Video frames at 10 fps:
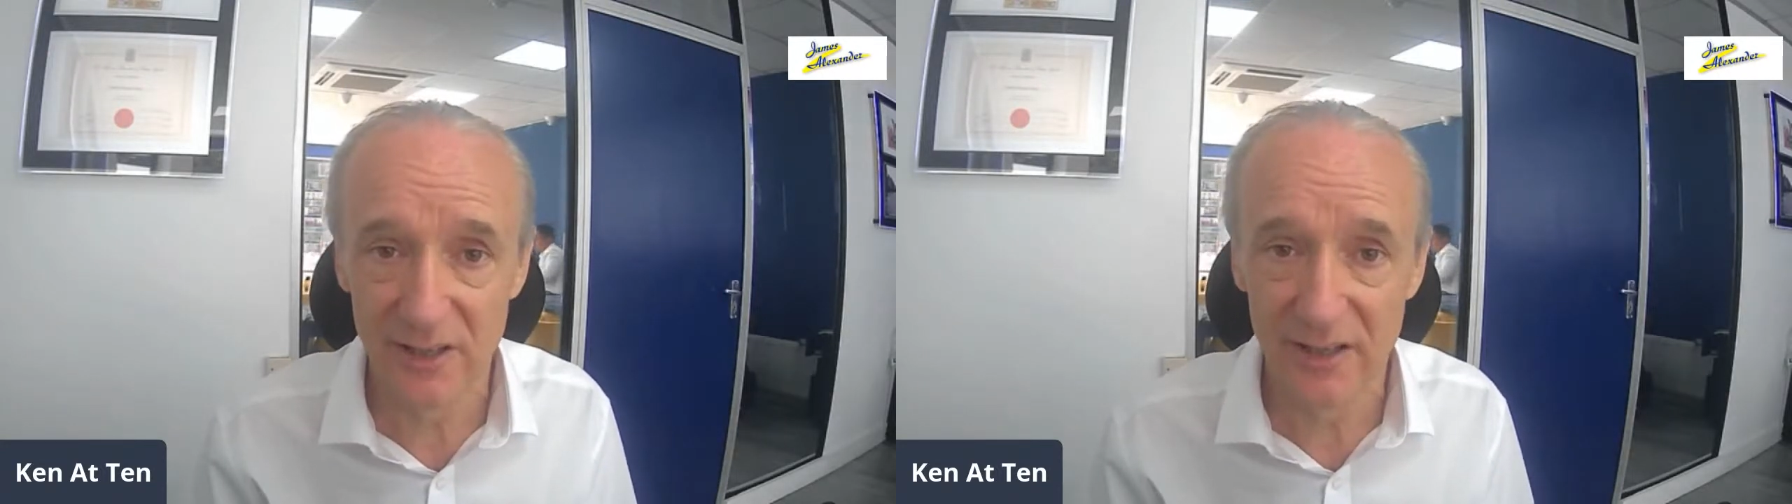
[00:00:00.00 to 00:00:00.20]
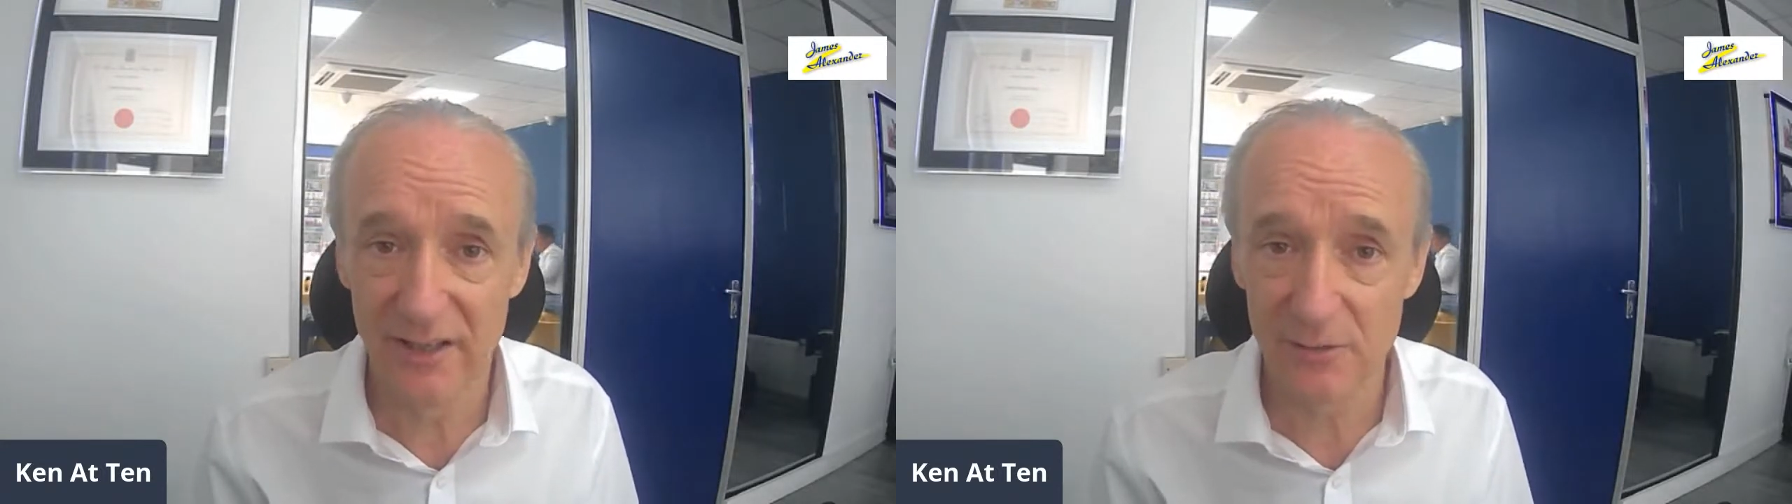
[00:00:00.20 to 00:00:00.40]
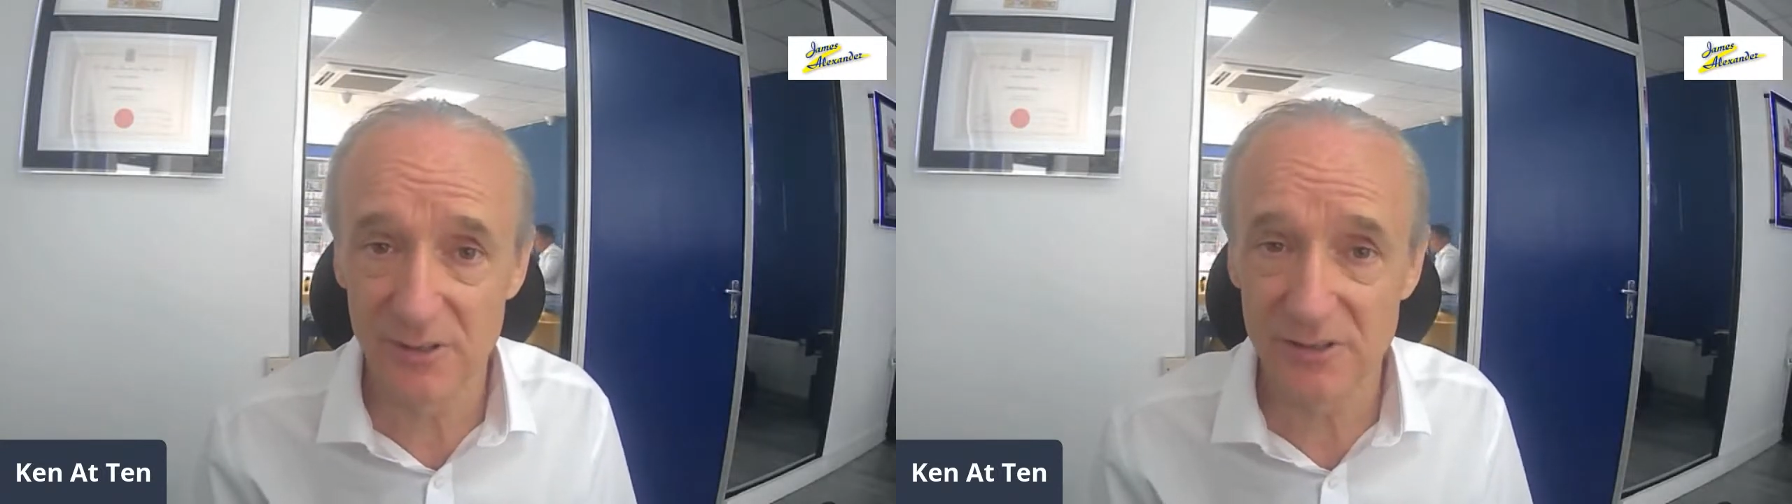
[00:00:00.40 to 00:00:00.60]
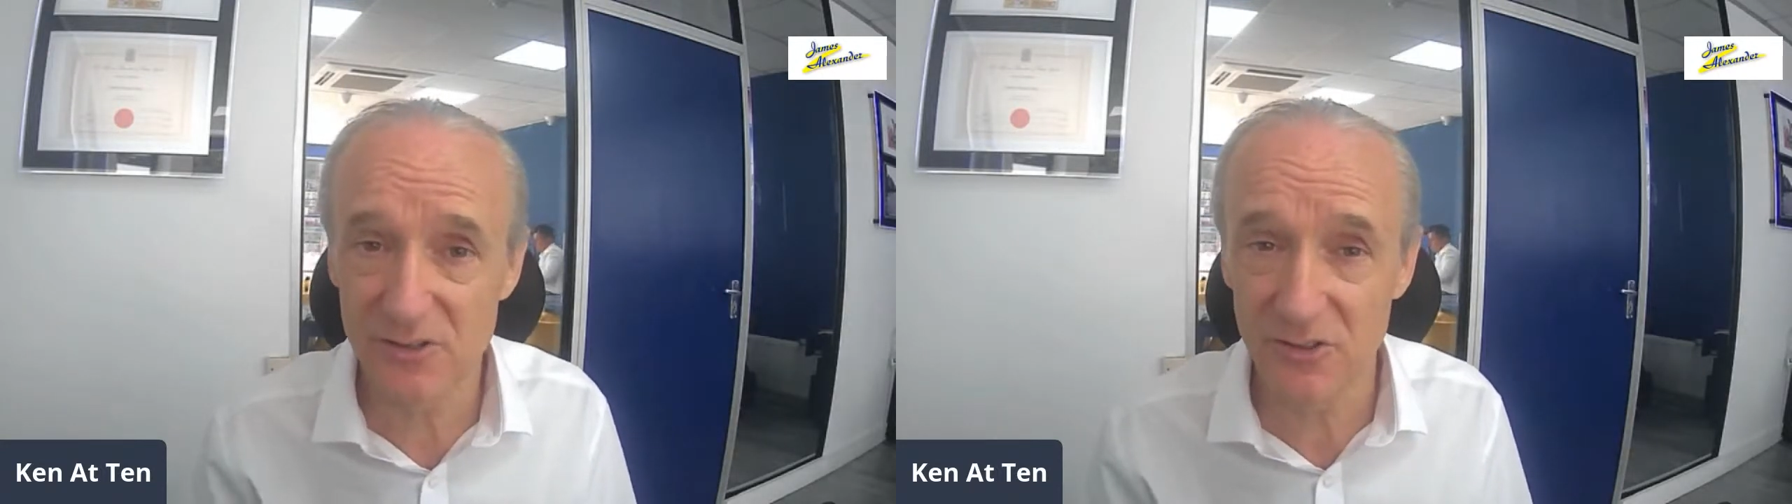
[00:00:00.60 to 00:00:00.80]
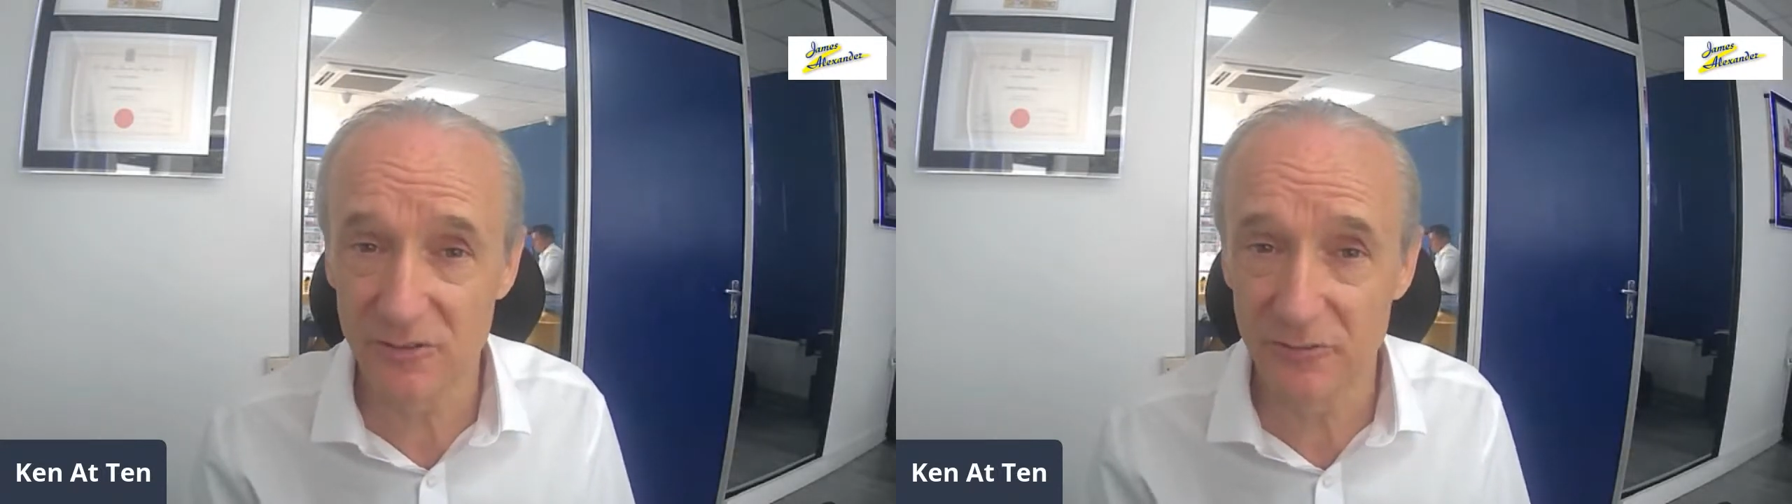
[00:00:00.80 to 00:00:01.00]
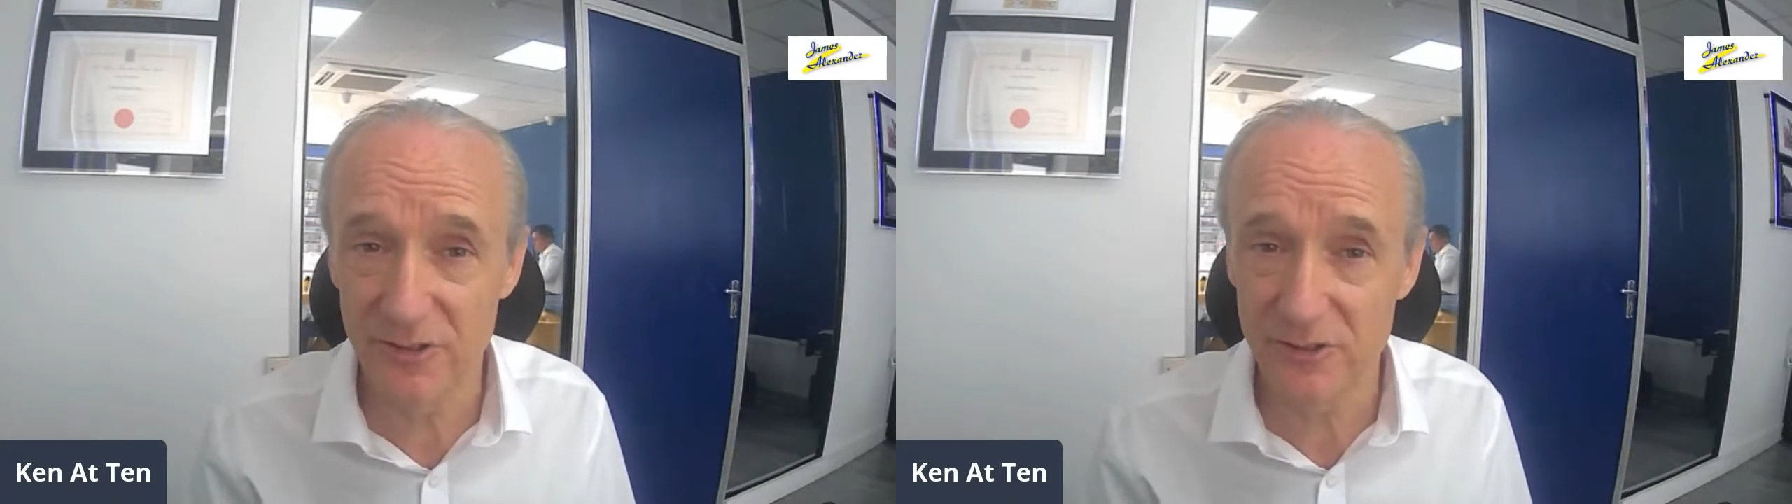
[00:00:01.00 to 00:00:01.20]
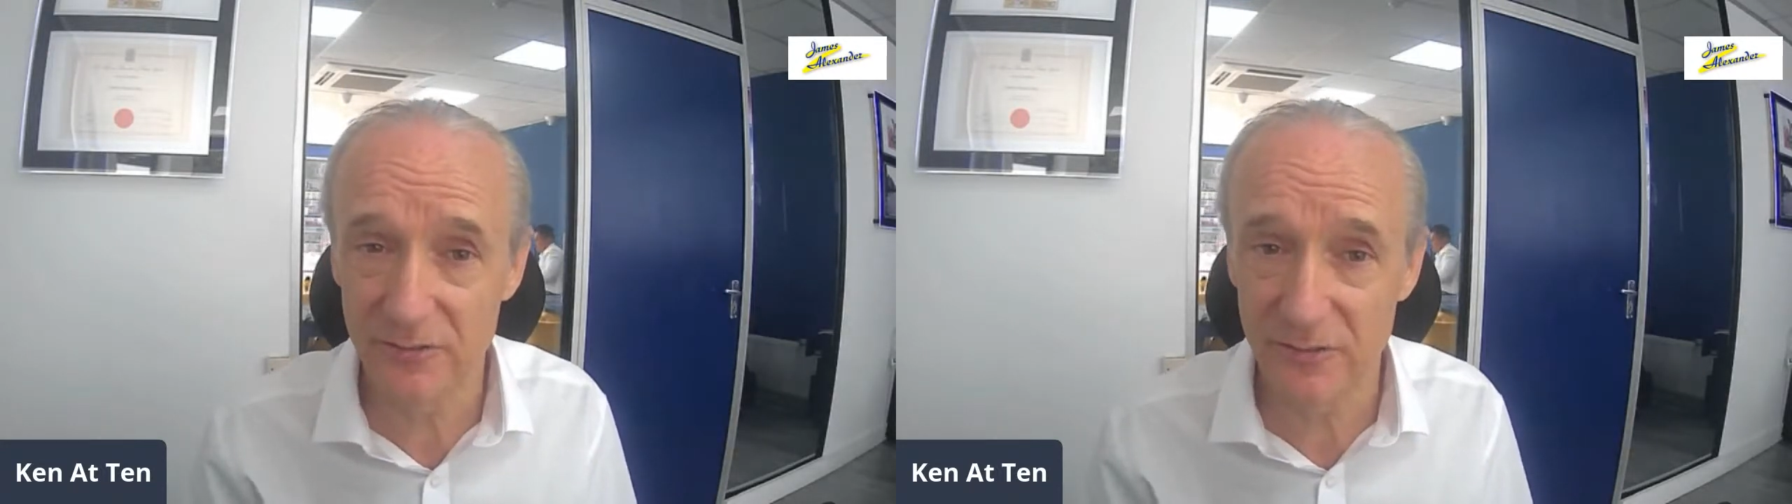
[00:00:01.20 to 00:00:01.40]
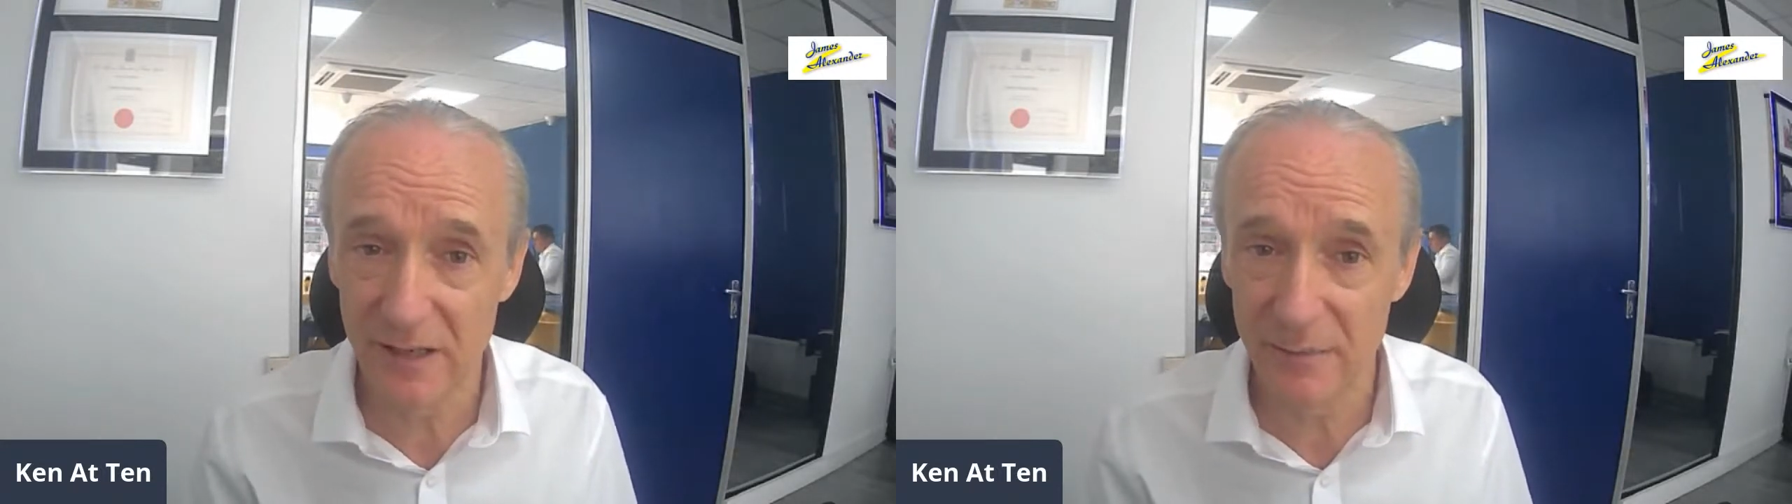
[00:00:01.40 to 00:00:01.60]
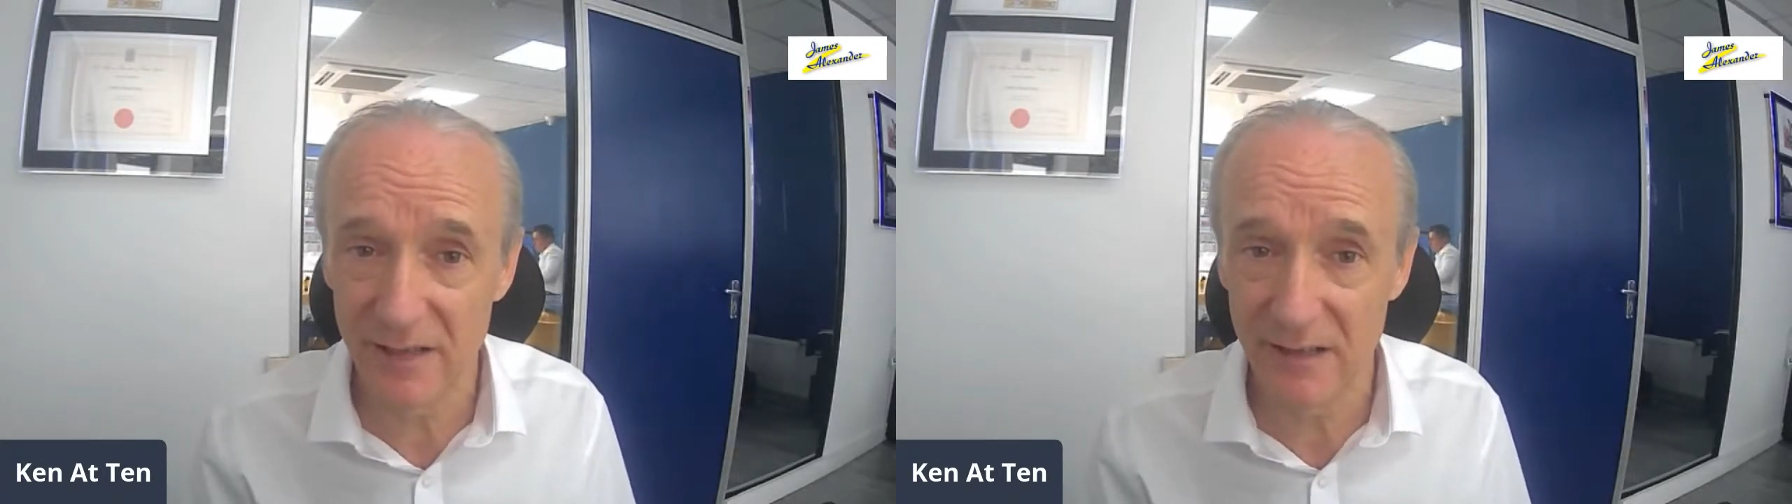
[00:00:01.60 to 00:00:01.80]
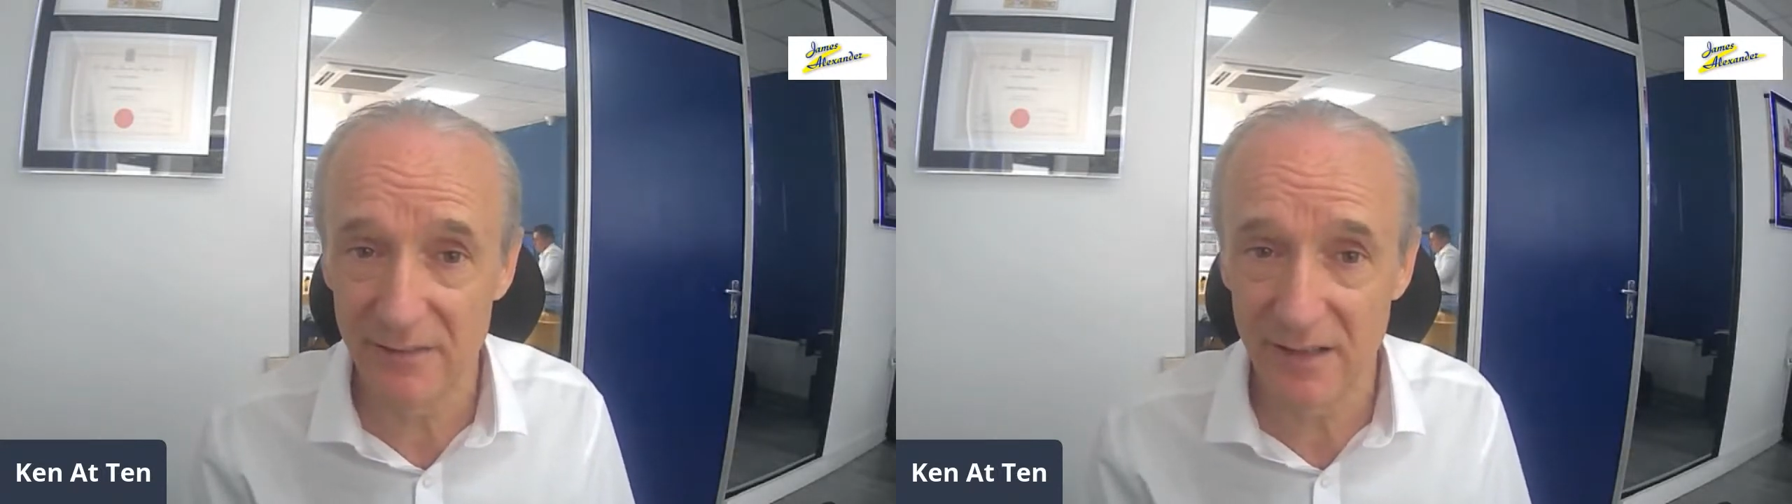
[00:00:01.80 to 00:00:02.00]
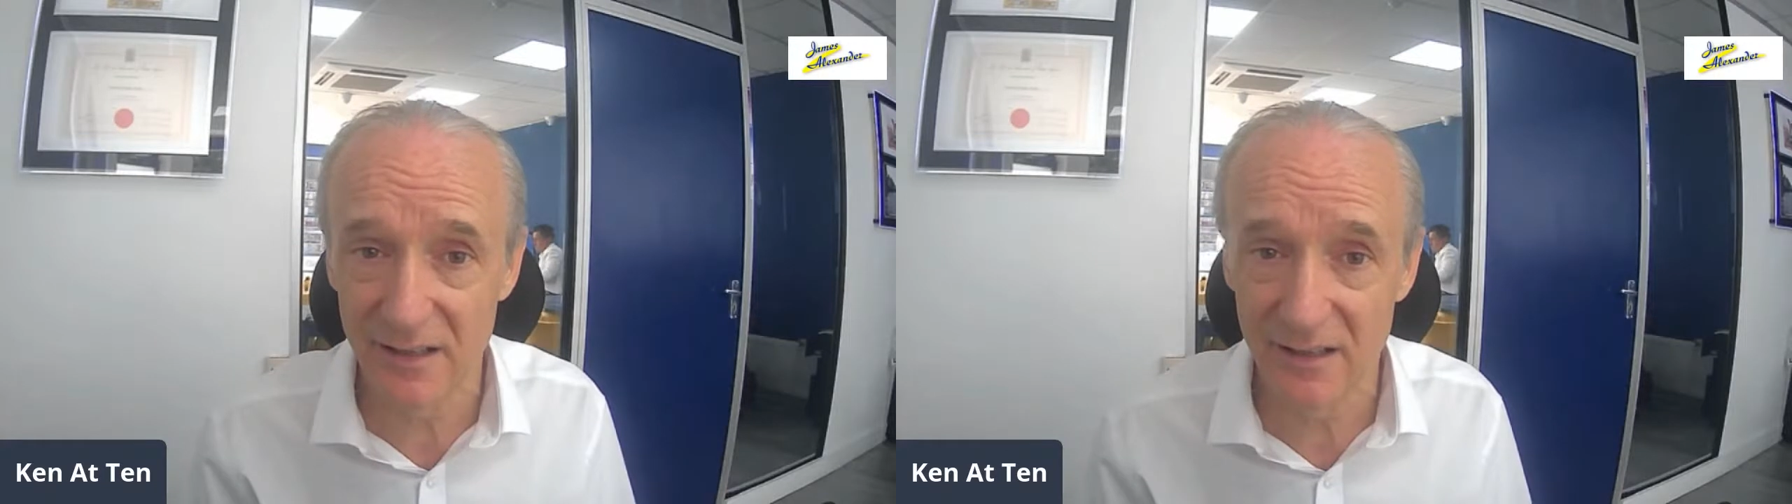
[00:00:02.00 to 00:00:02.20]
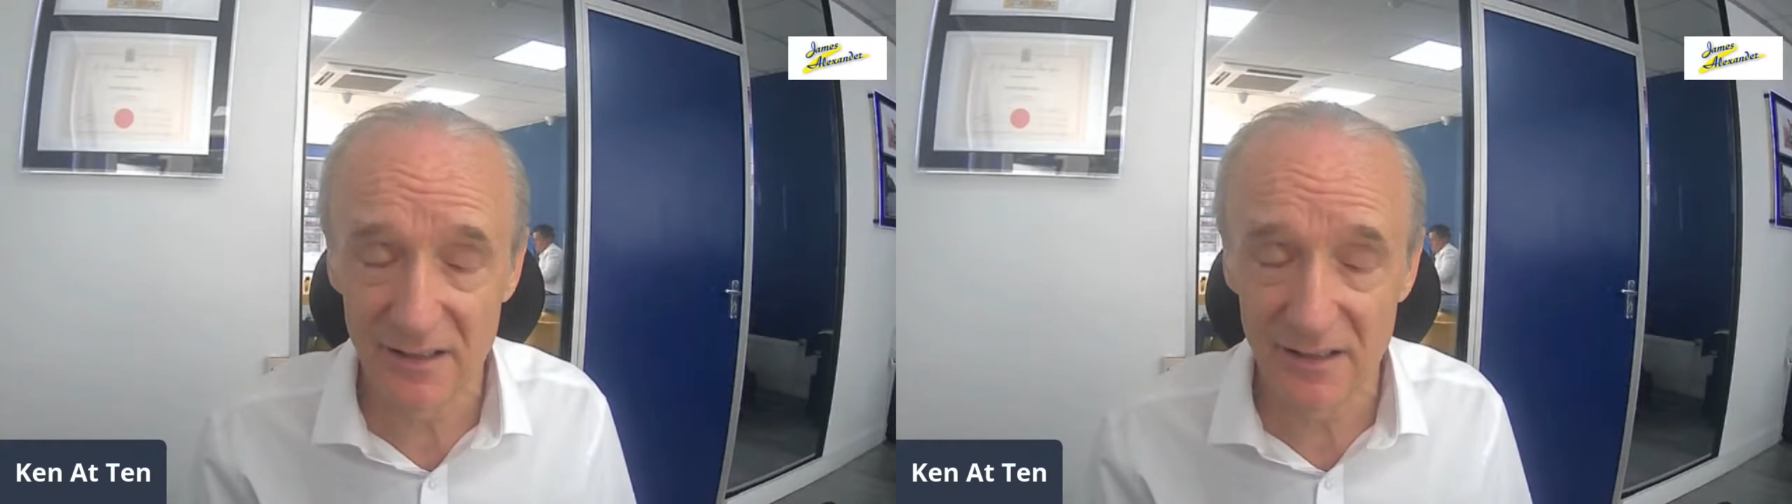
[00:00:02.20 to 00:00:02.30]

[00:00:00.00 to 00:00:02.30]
anyone that's got friends or family out there.